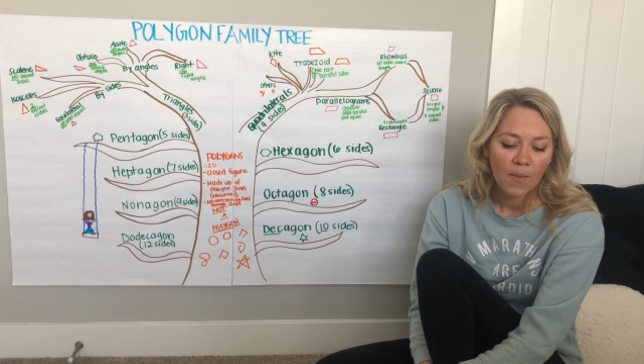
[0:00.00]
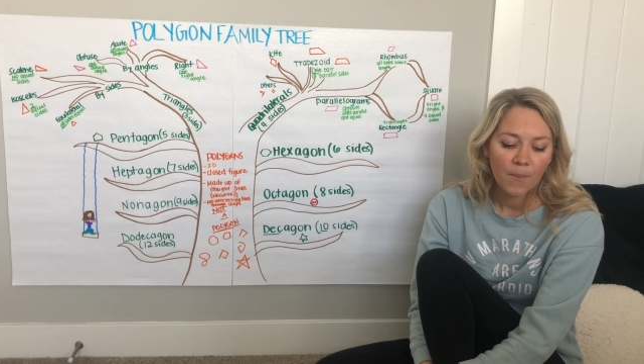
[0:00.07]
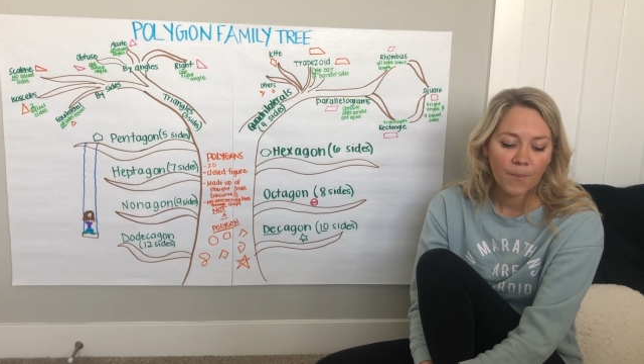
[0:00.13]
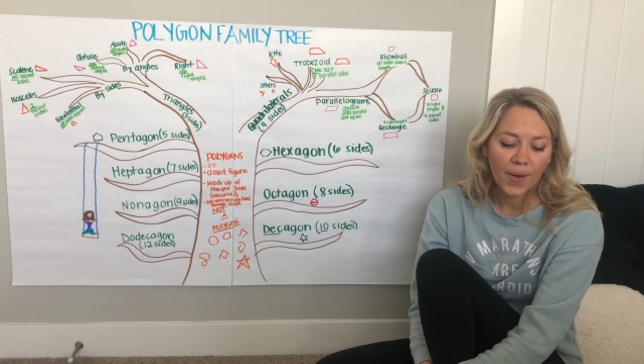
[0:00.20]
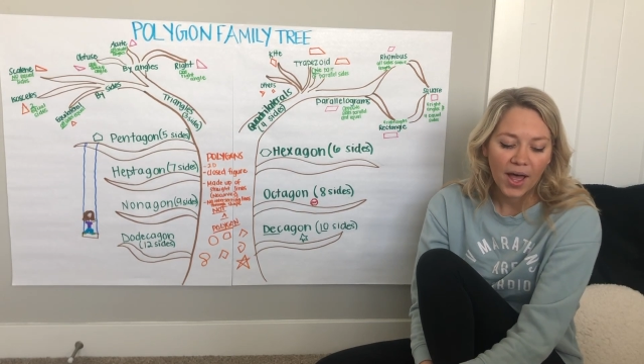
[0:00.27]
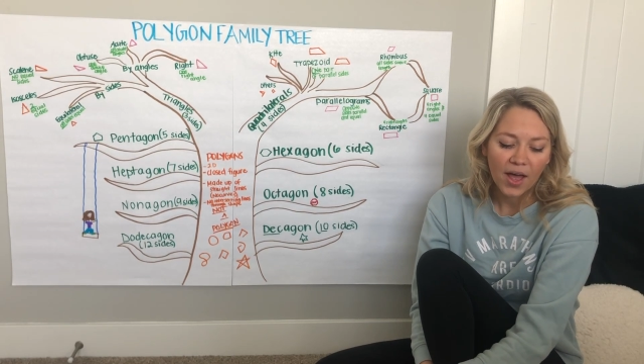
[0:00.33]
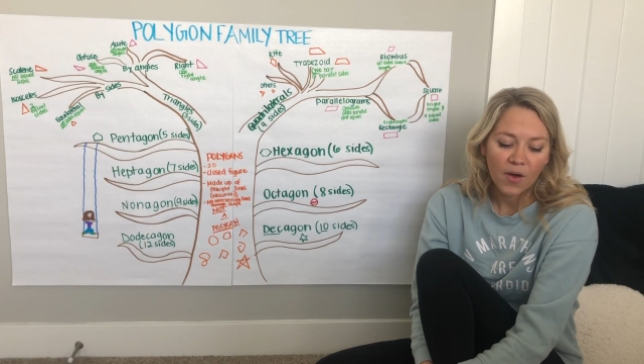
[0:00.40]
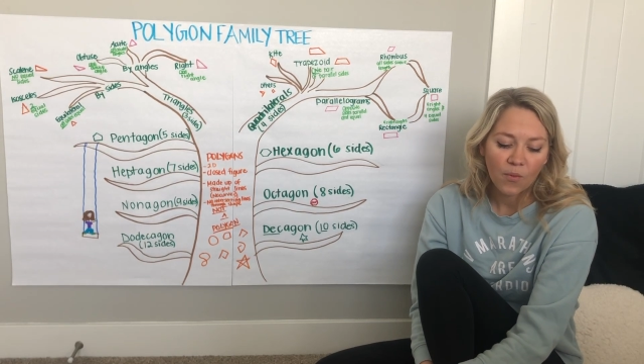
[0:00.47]

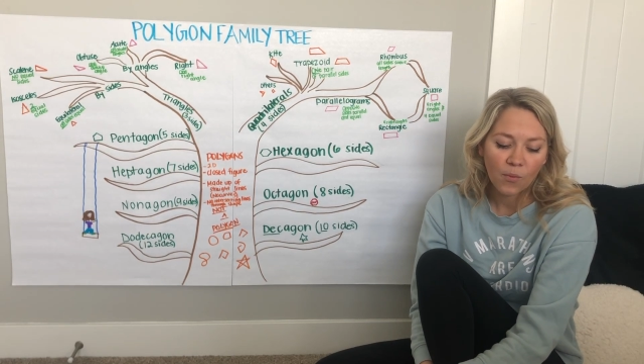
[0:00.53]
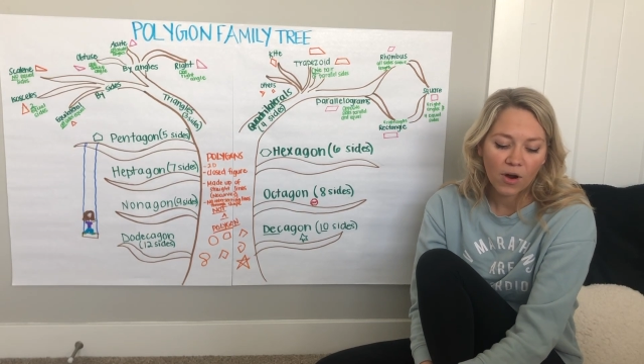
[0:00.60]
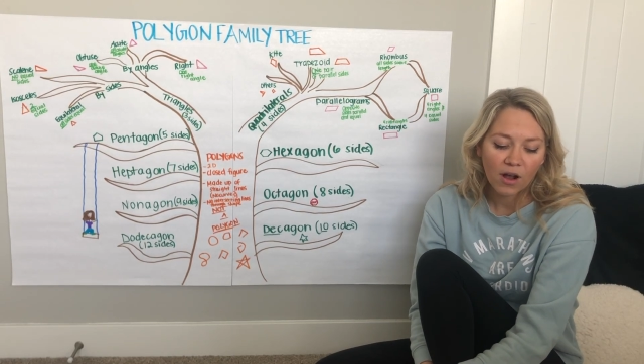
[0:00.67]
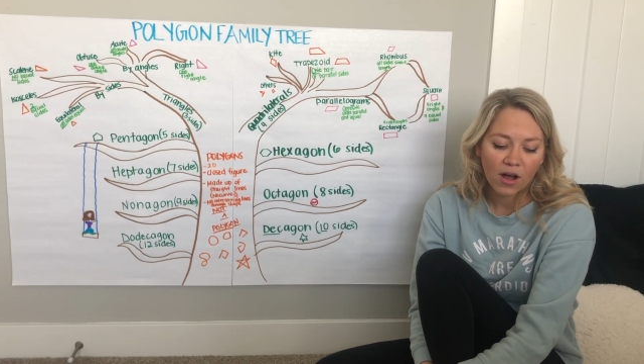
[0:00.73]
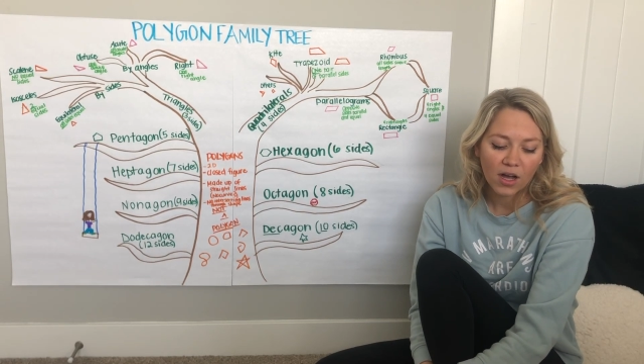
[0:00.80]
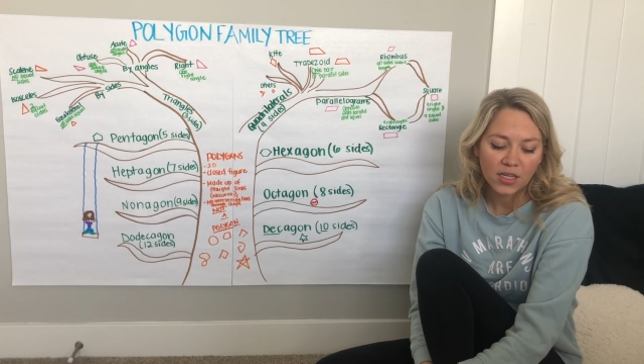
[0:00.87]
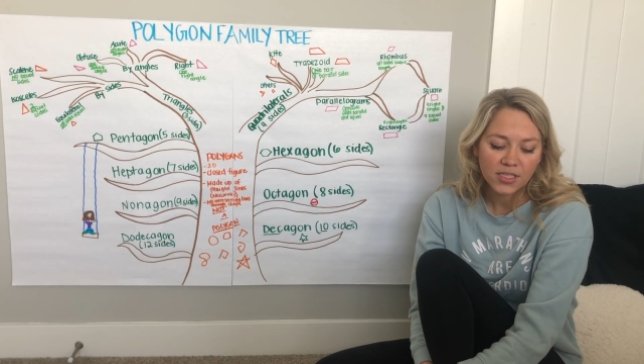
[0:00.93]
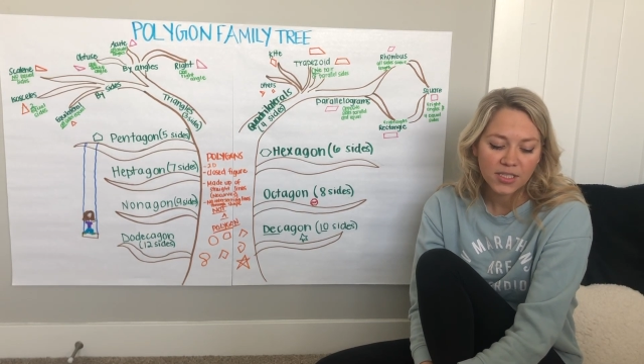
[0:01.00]
But they
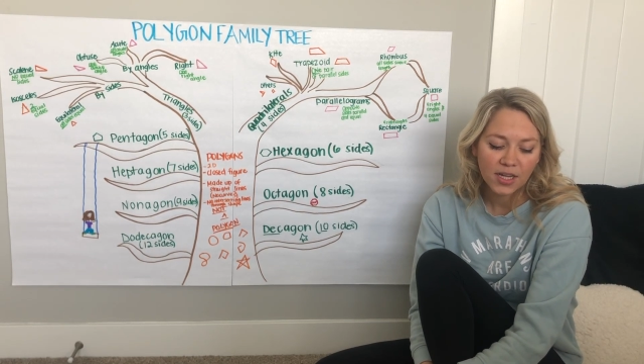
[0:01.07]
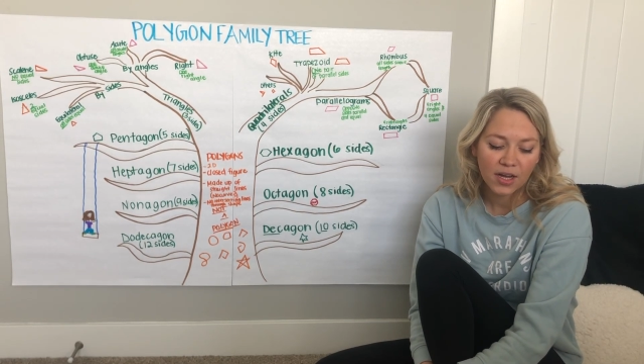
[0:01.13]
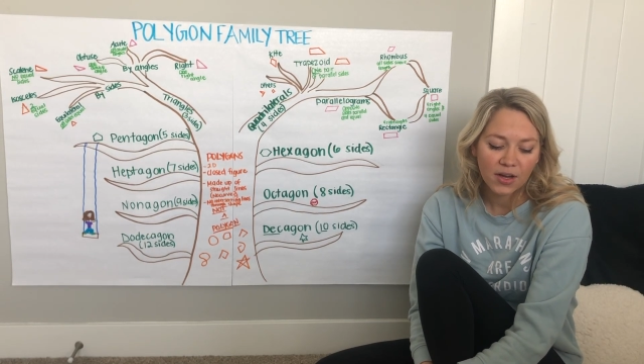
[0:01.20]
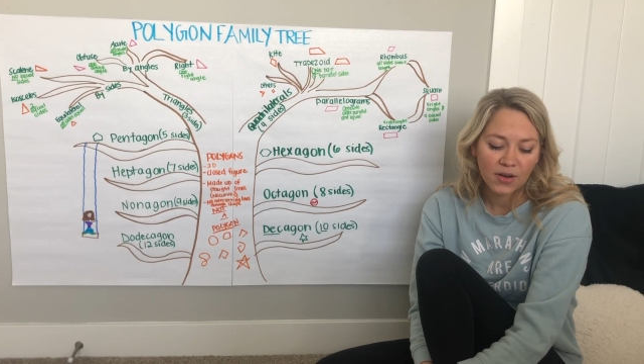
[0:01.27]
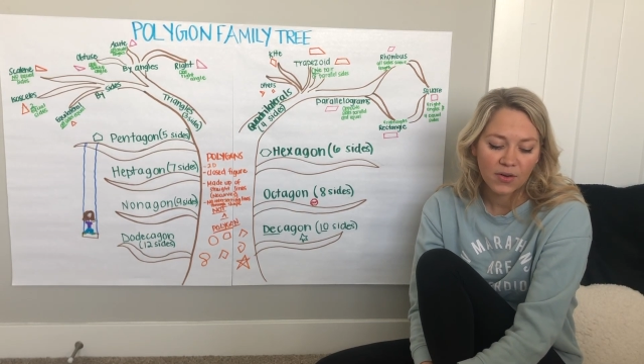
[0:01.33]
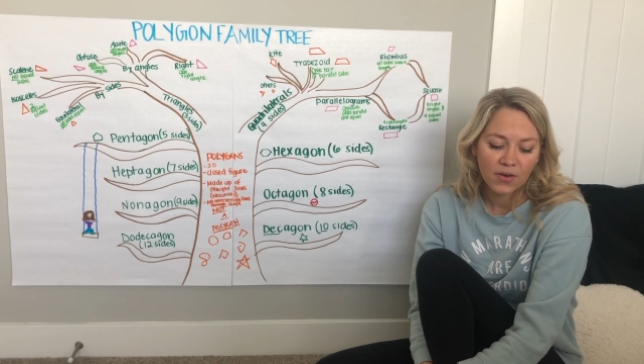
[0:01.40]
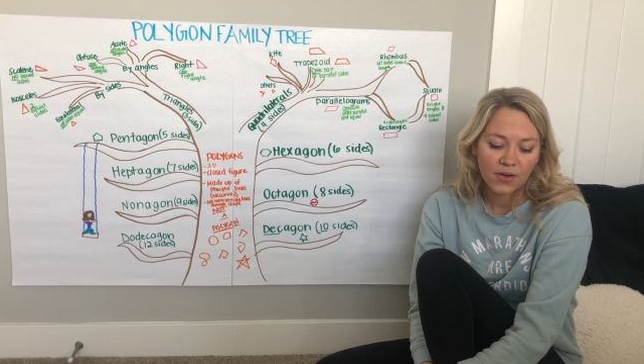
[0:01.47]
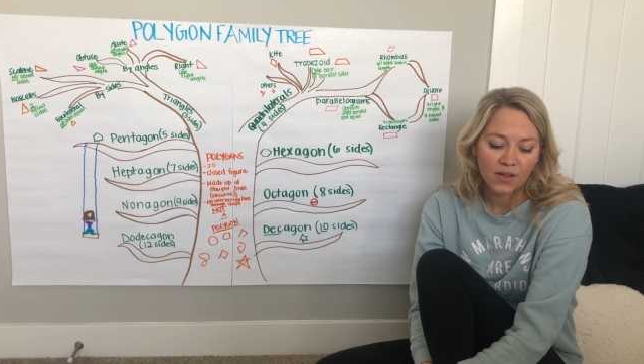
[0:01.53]

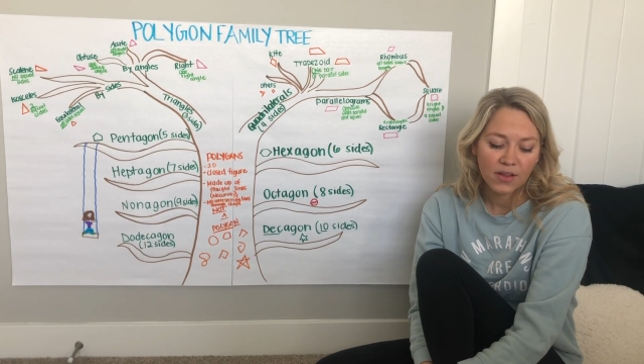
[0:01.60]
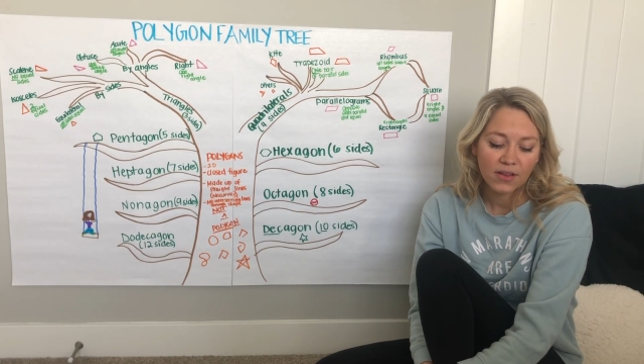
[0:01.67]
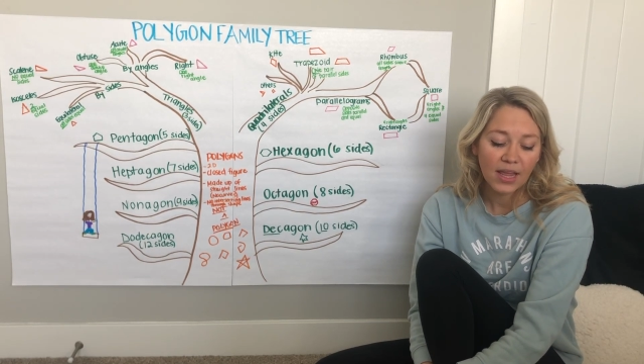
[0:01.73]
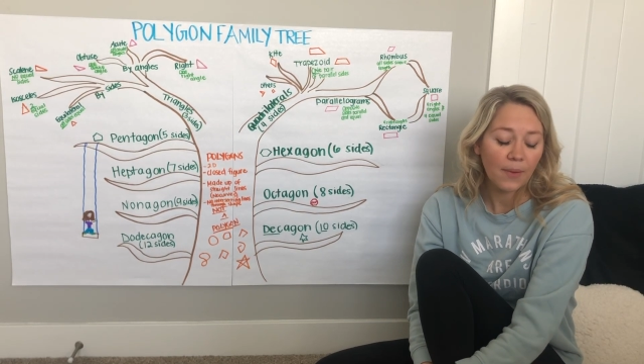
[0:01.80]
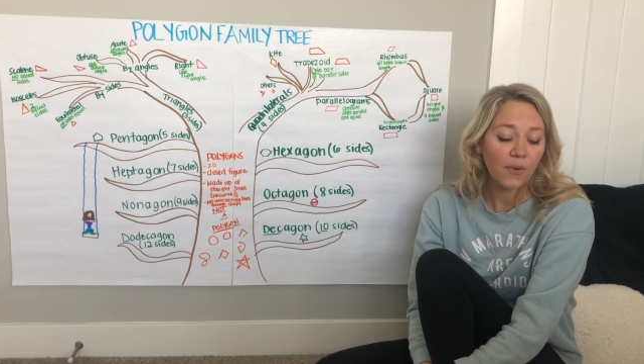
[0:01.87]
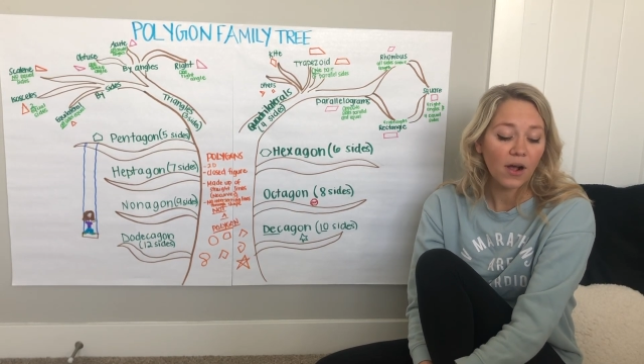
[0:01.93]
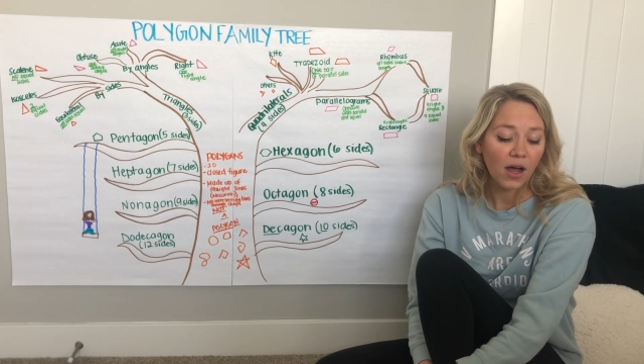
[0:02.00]
were